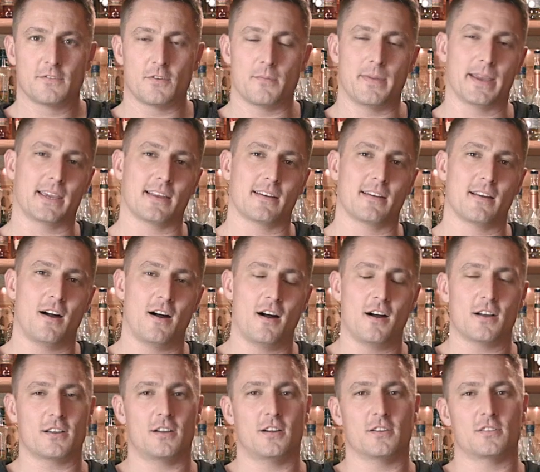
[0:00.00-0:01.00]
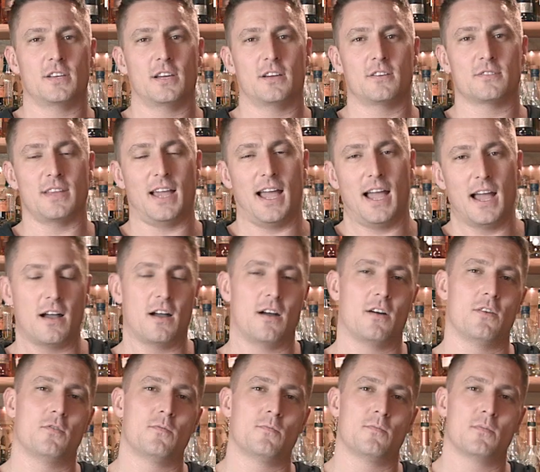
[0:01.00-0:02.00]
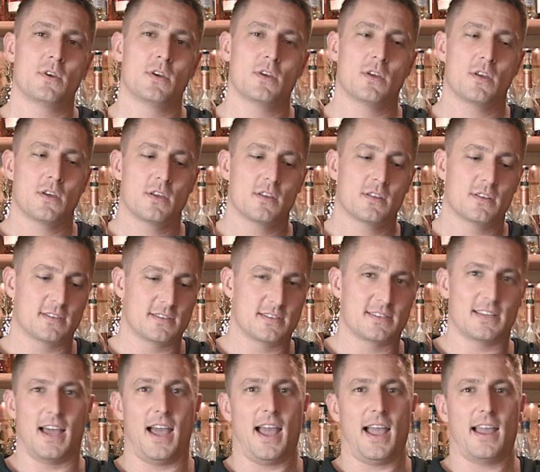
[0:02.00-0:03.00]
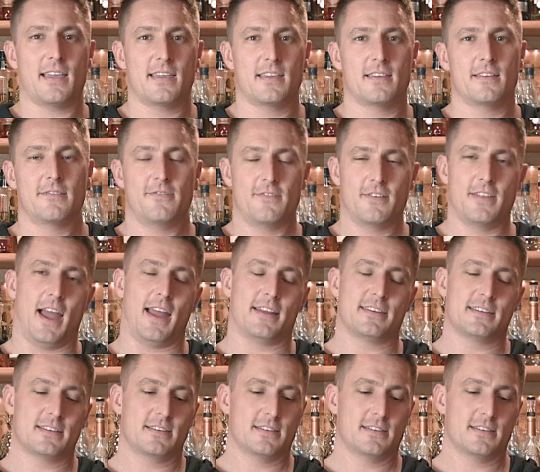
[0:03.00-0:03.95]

for making hot cocktails at home. This is a hack for that.